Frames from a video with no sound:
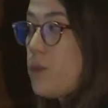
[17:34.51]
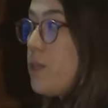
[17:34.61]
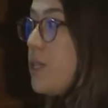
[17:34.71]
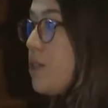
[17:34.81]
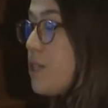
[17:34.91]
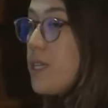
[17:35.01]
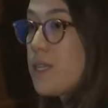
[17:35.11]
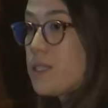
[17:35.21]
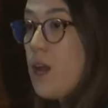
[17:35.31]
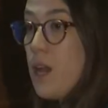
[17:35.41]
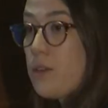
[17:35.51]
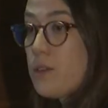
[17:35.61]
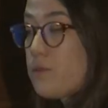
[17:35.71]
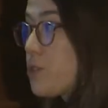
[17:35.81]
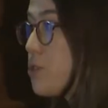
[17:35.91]
nearly the entire
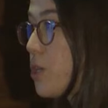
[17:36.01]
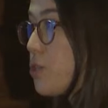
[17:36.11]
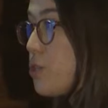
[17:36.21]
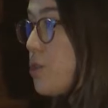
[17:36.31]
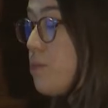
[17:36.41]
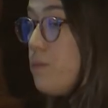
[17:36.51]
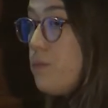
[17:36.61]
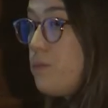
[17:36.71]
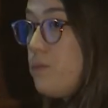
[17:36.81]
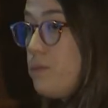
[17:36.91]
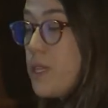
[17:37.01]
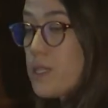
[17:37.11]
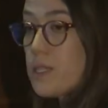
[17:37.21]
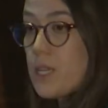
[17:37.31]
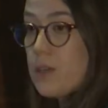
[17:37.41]
infrastructure
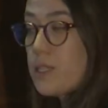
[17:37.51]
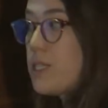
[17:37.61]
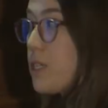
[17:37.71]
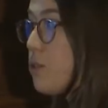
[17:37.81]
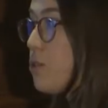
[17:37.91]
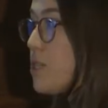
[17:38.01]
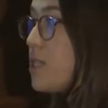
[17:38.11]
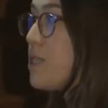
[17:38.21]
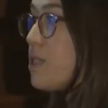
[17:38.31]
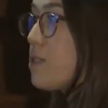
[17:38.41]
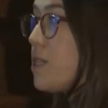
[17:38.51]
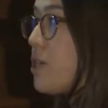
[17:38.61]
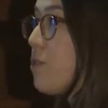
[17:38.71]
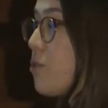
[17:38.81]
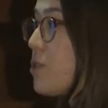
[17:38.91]
necessary, technologies
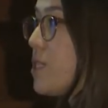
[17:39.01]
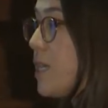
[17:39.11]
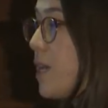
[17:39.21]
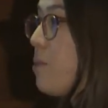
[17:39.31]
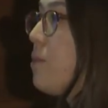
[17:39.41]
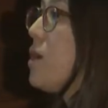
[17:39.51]
necessary for CCAM